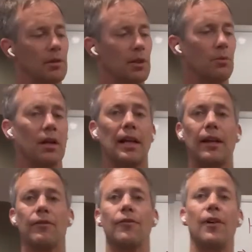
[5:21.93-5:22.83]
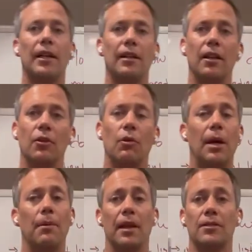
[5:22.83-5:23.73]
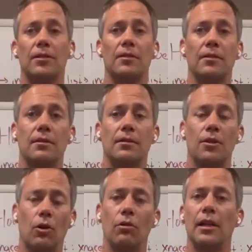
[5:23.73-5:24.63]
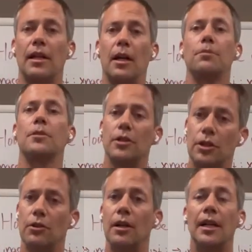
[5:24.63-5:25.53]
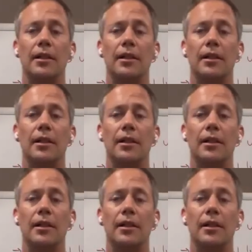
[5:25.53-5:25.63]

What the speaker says: then we're going to have to find another way, but that's totally up to you.